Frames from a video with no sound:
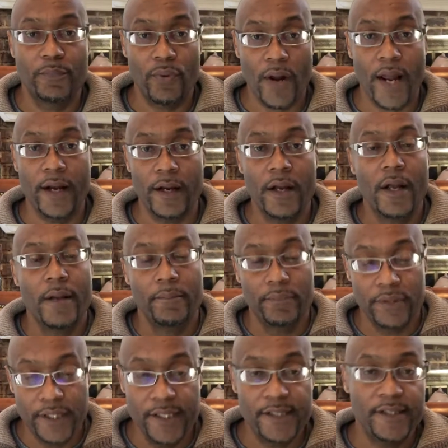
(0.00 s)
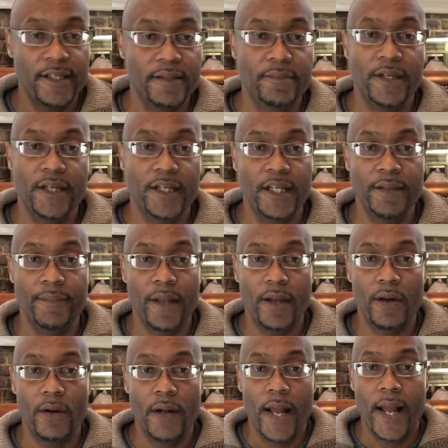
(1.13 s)
prior, please send me an
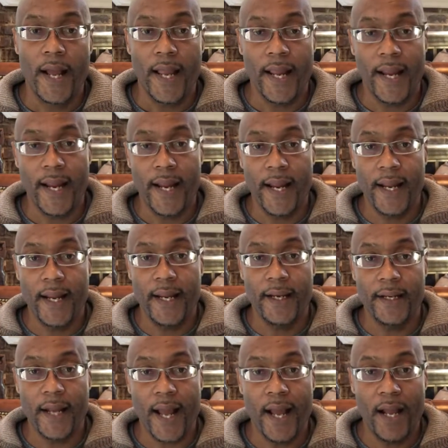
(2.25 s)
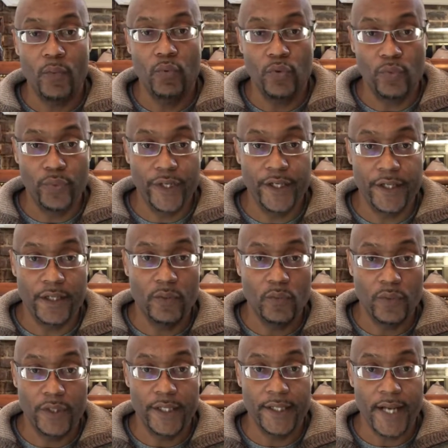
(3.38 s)
email and I will read it
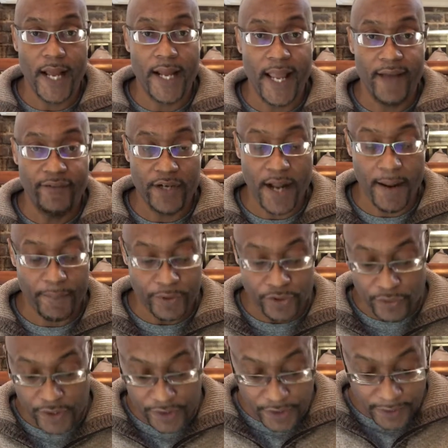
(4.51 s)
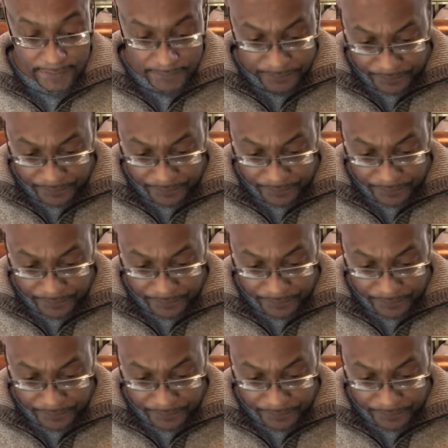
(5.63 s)
when I have an opportunity.